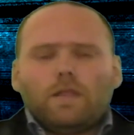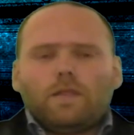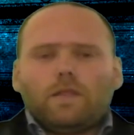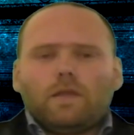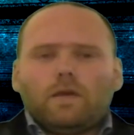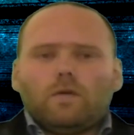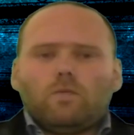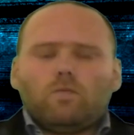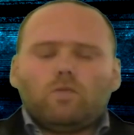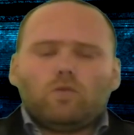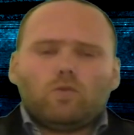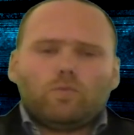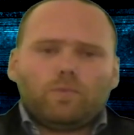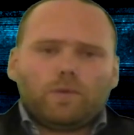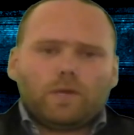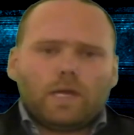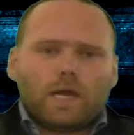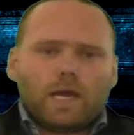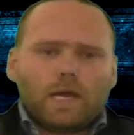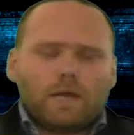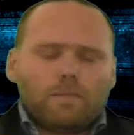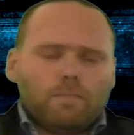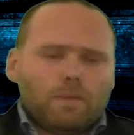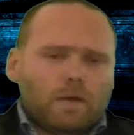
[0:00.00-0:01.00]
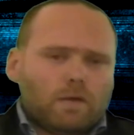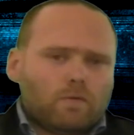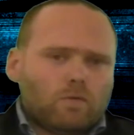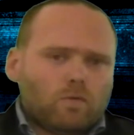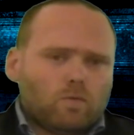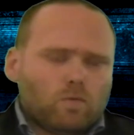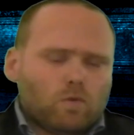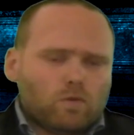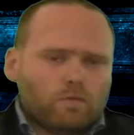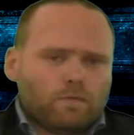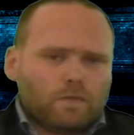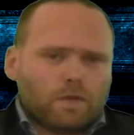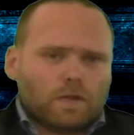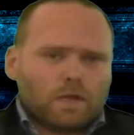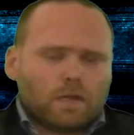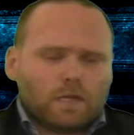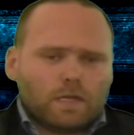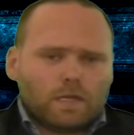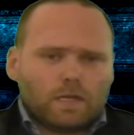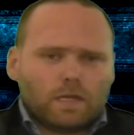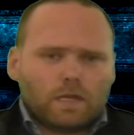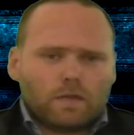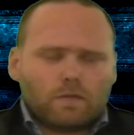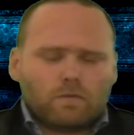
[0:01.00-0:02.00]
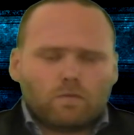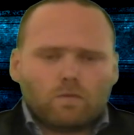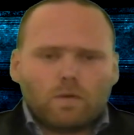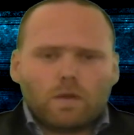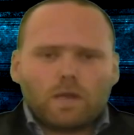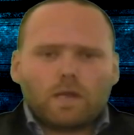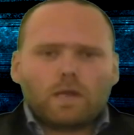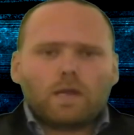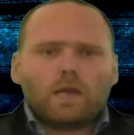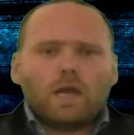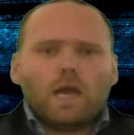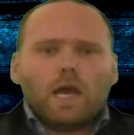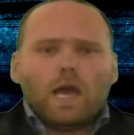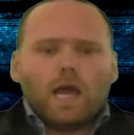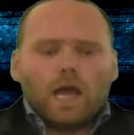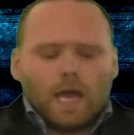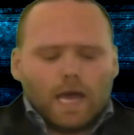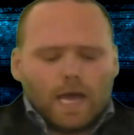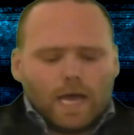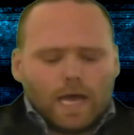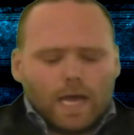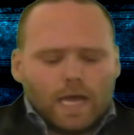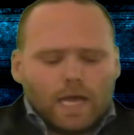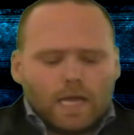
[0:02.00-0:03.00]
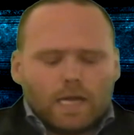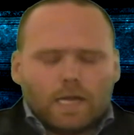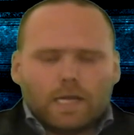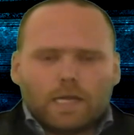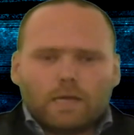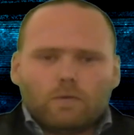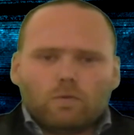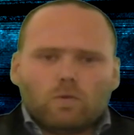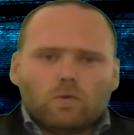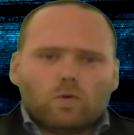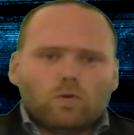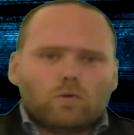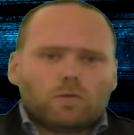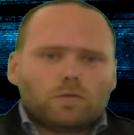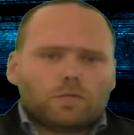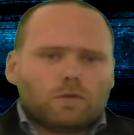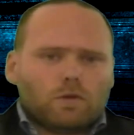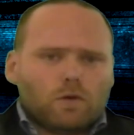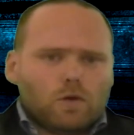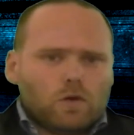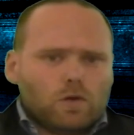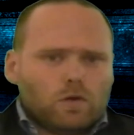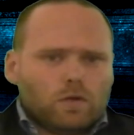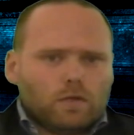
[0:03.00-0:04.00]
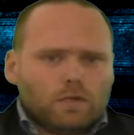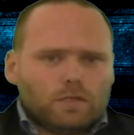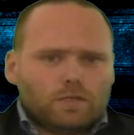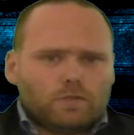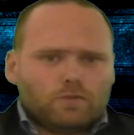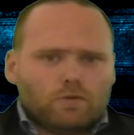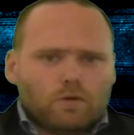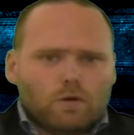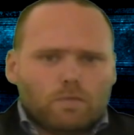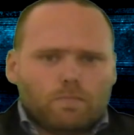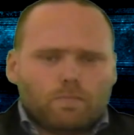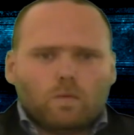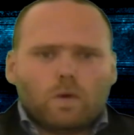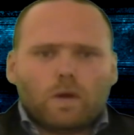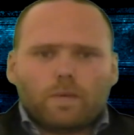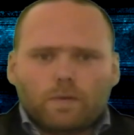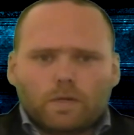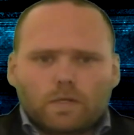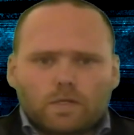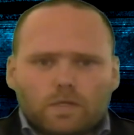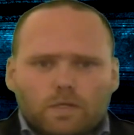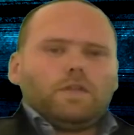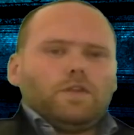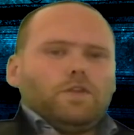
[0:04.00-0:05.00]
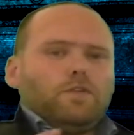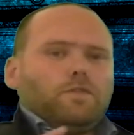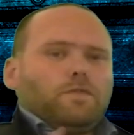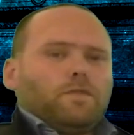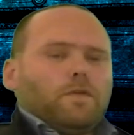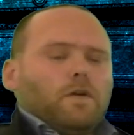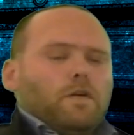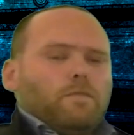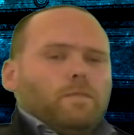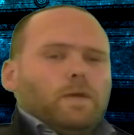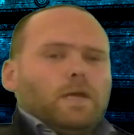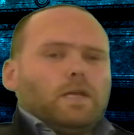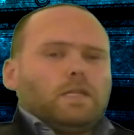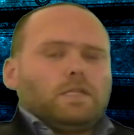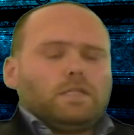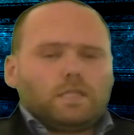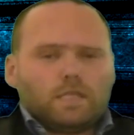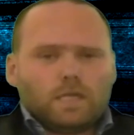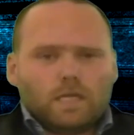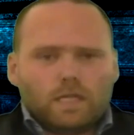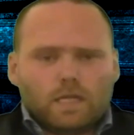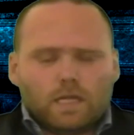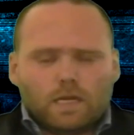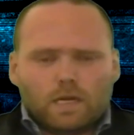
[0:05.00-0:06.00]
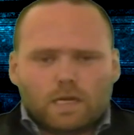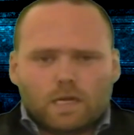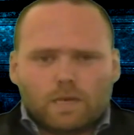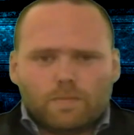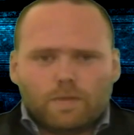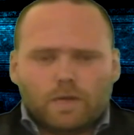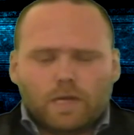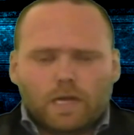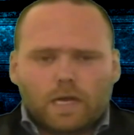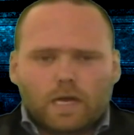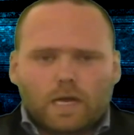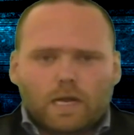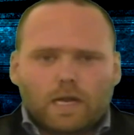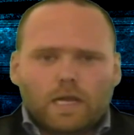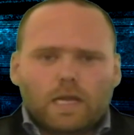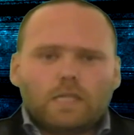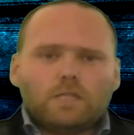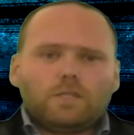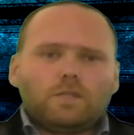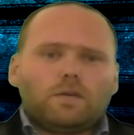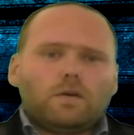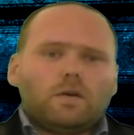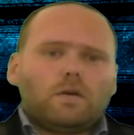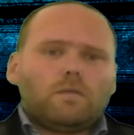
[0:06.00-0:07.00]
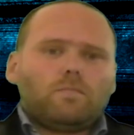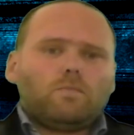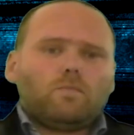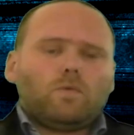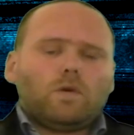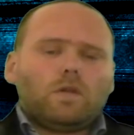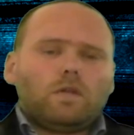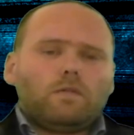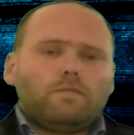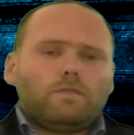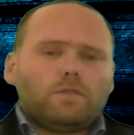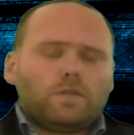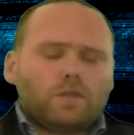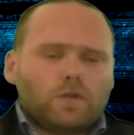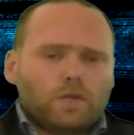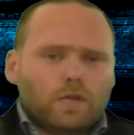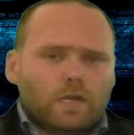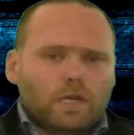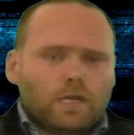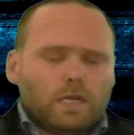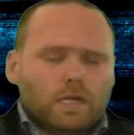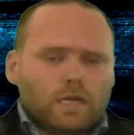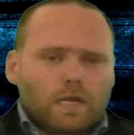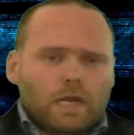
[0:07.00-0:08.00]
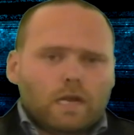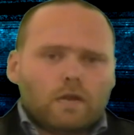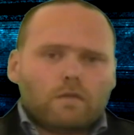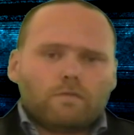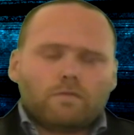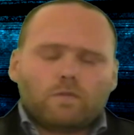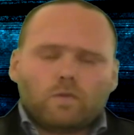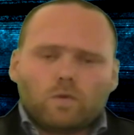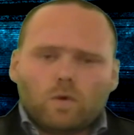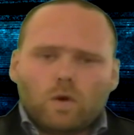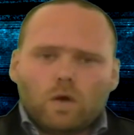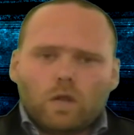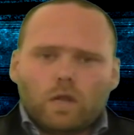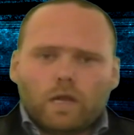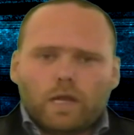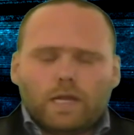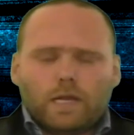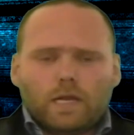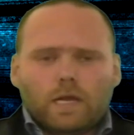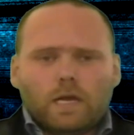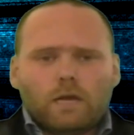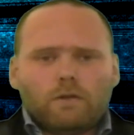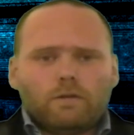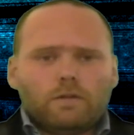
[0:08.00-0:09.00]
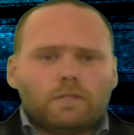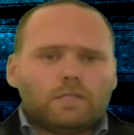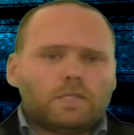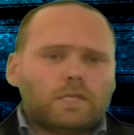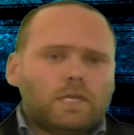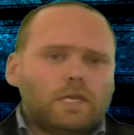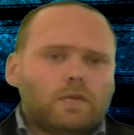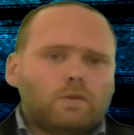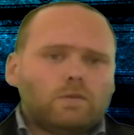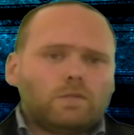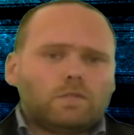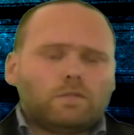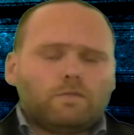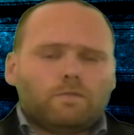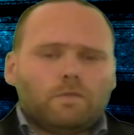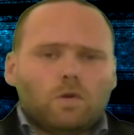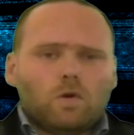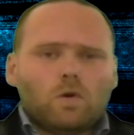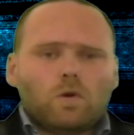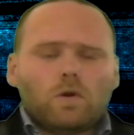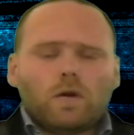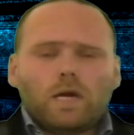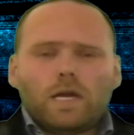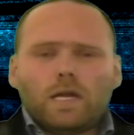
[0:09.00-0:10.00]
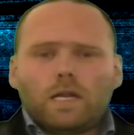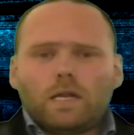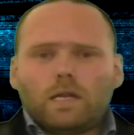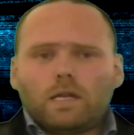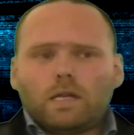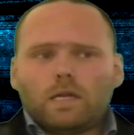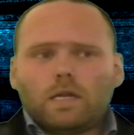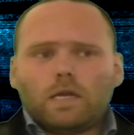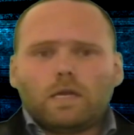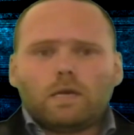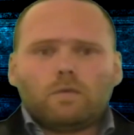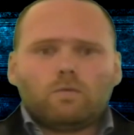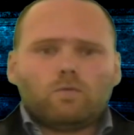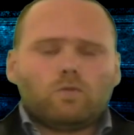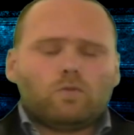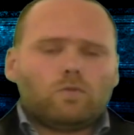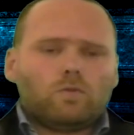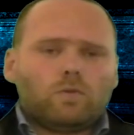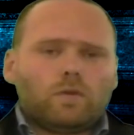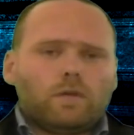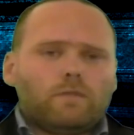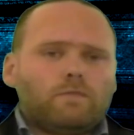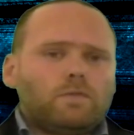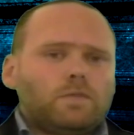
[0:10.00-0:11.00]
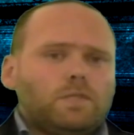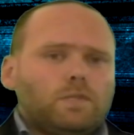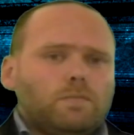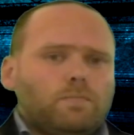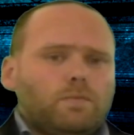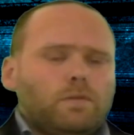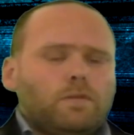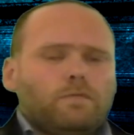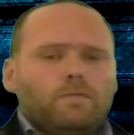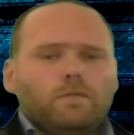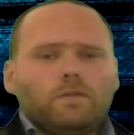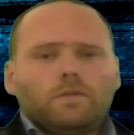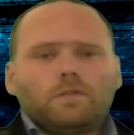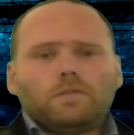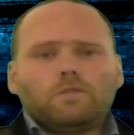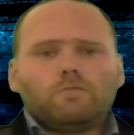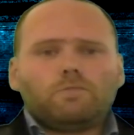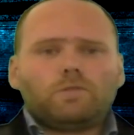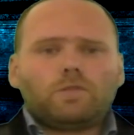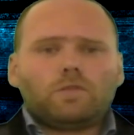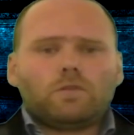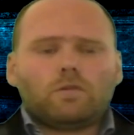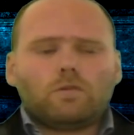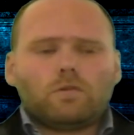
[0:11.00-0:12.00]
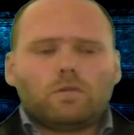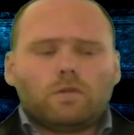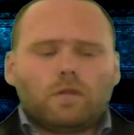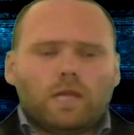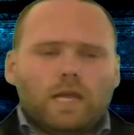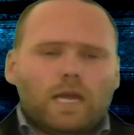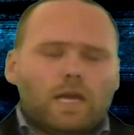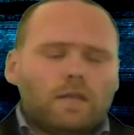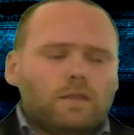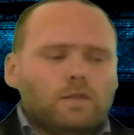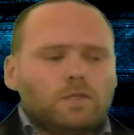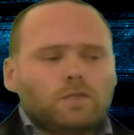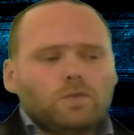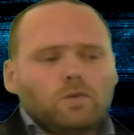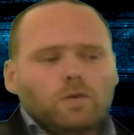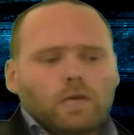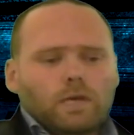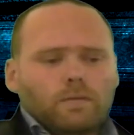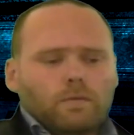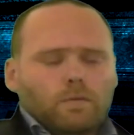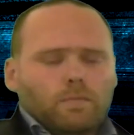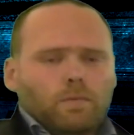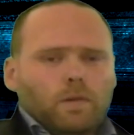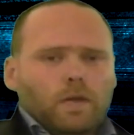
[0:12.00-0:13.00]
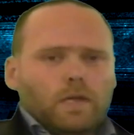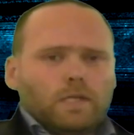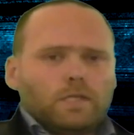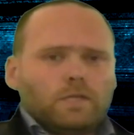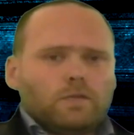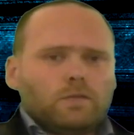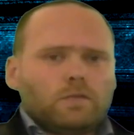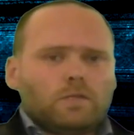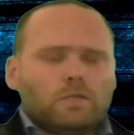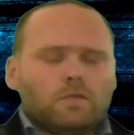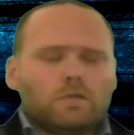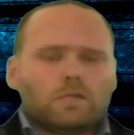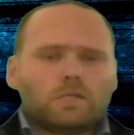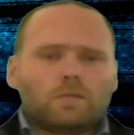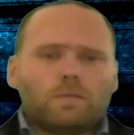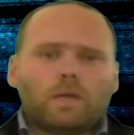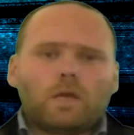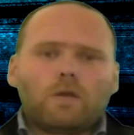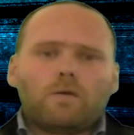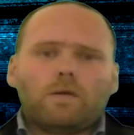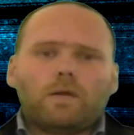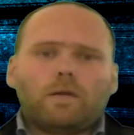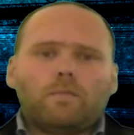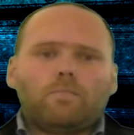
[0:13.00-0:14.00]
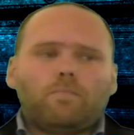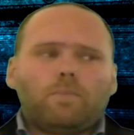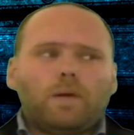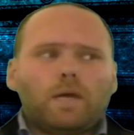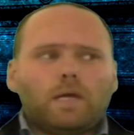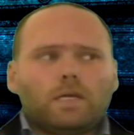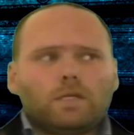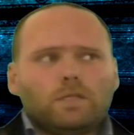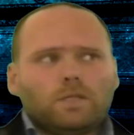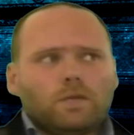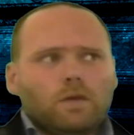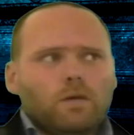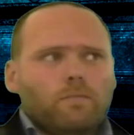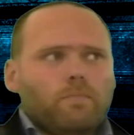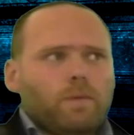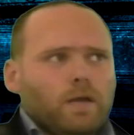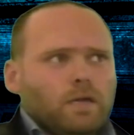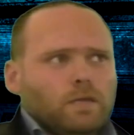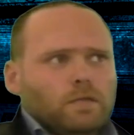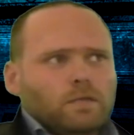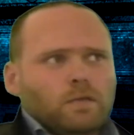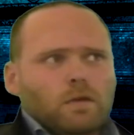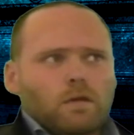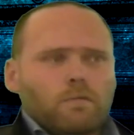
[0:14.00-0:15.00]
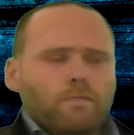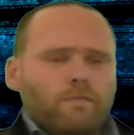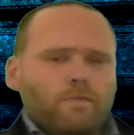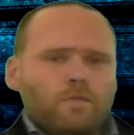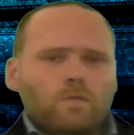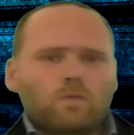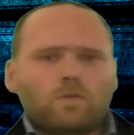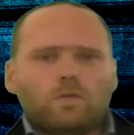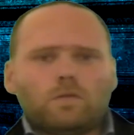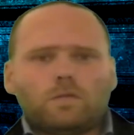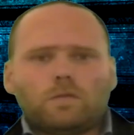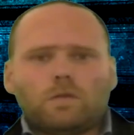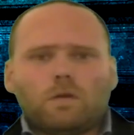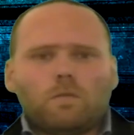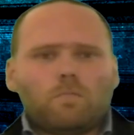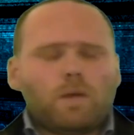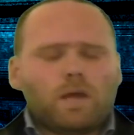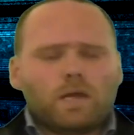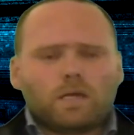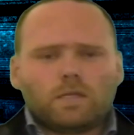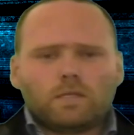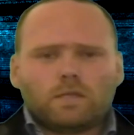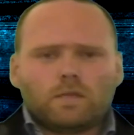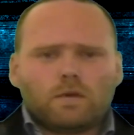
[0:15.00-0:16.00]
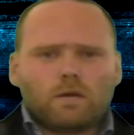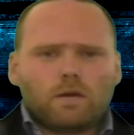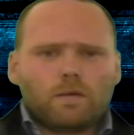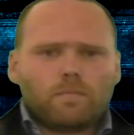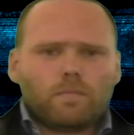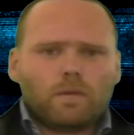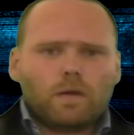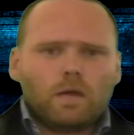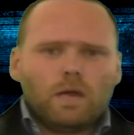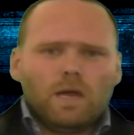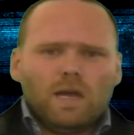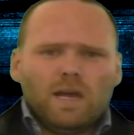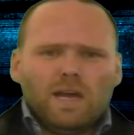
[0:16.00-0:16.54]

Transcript: There will be a mount reward for killing Deathwing, and he will also only drop weapons. The new five mans that are coming out, End Time, Well of Eternity, and Hour of Twilight, are in sequence of lore and uh, will give us a bit of a description on how this all come to place, because it looks like we're going back in time, back in time, forward in time, back in time.